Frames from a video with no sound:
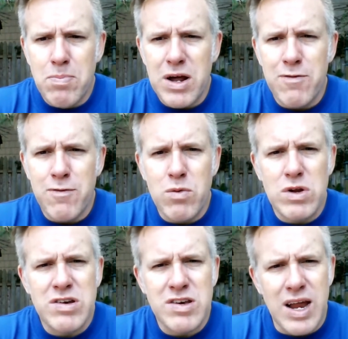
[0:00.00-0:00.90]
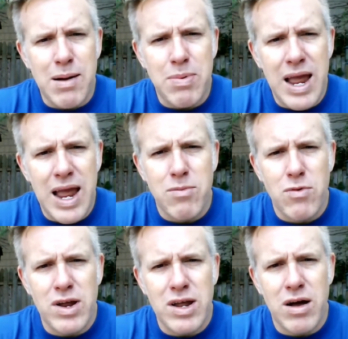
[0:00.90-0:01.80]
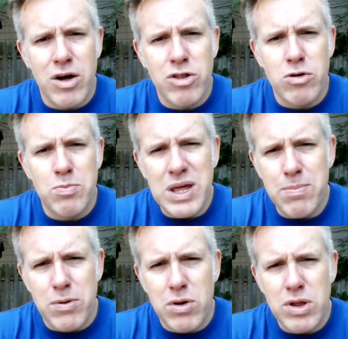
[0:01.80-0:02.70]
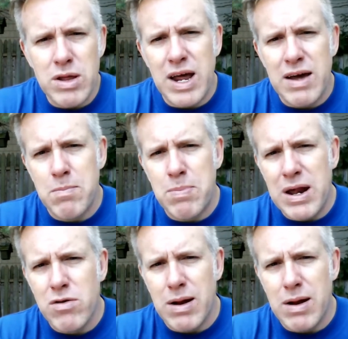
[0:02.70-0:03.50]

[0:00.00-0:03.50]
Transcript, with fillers: But if he would stop hammering other people, he would have a better